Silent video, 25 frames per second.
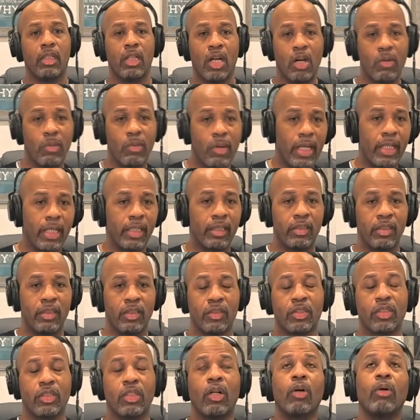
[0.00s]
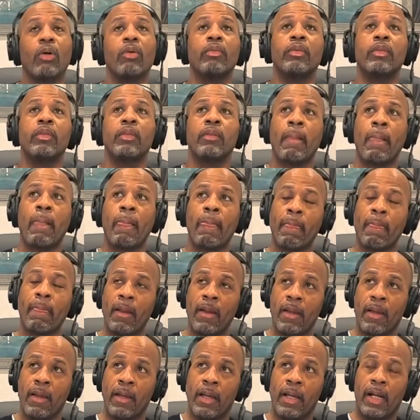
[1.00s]
All right. So
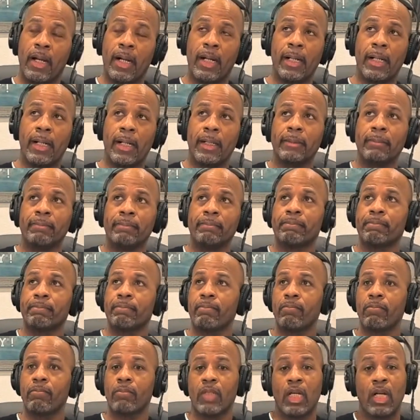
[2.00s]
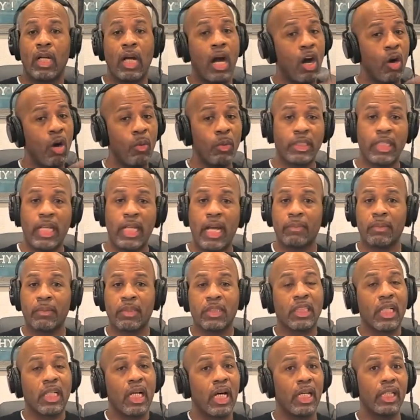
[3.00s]
I always have to
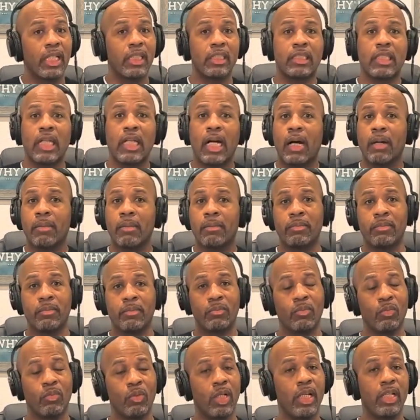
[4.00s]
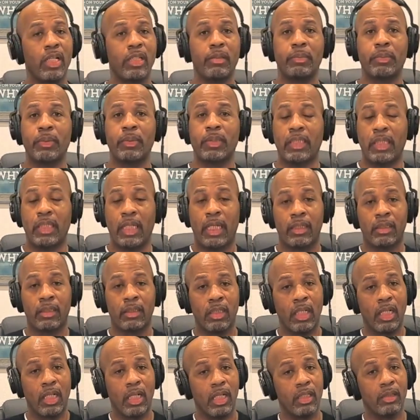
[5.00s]
start at the top. 100%.
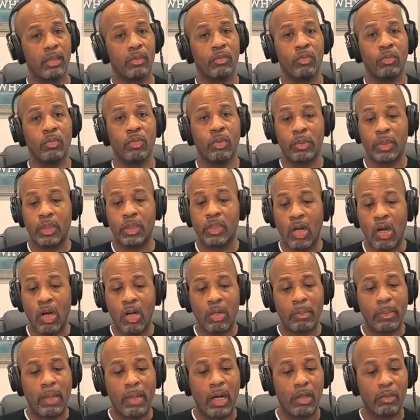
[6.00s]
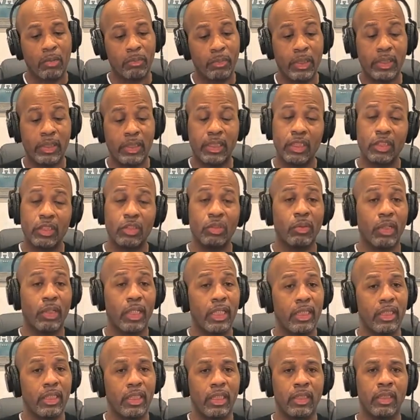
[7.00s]
When we talk about, but did you
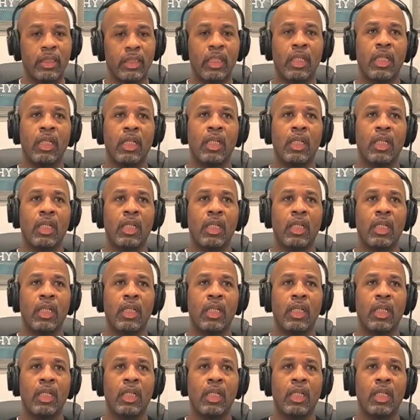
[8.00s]
end it?